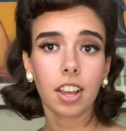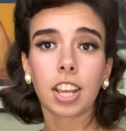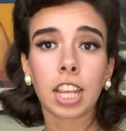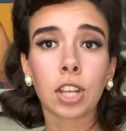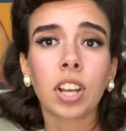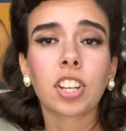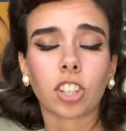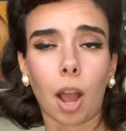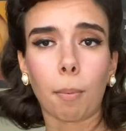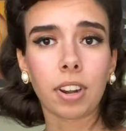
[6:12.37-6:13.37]
You can
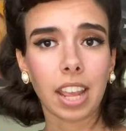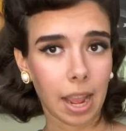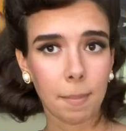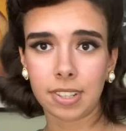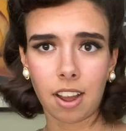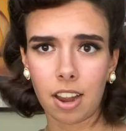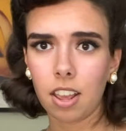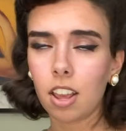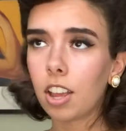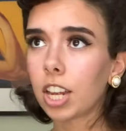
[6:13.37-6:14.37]
shop on Amazon.
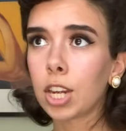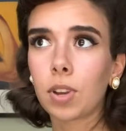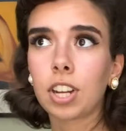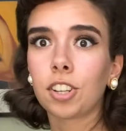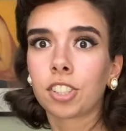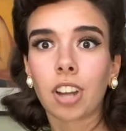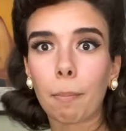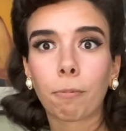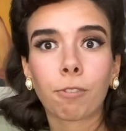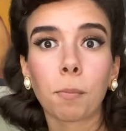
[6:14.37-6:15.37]
You can
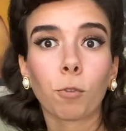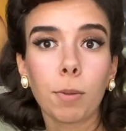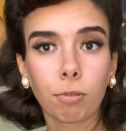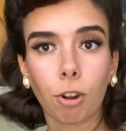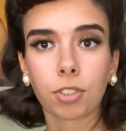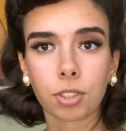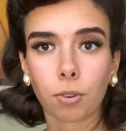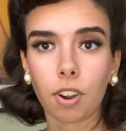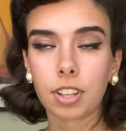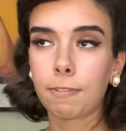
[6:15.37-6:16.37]
shop from repro
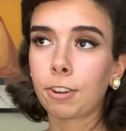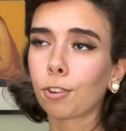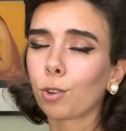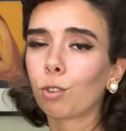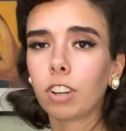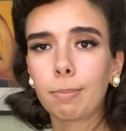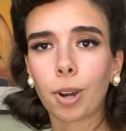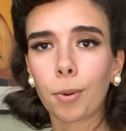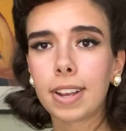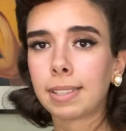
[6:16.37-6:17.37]
stores. If you don't know what
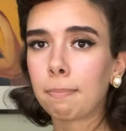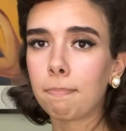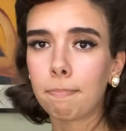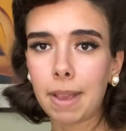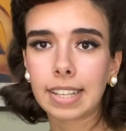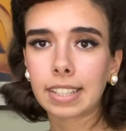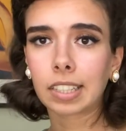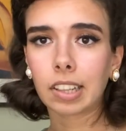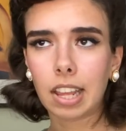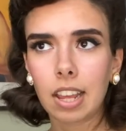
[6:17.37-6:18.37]
repro is,
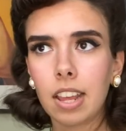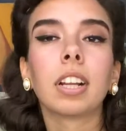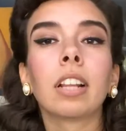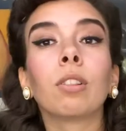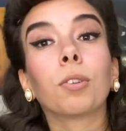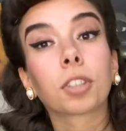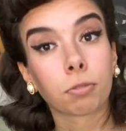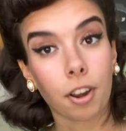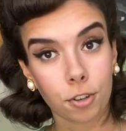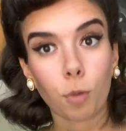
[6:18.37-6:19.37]
basically it looks
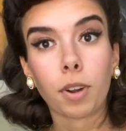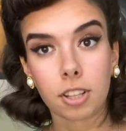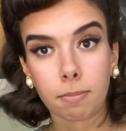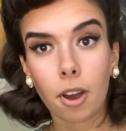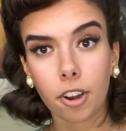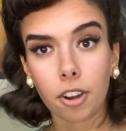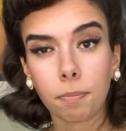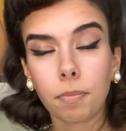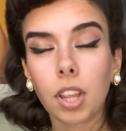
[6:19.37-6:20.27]
retro but it's modern.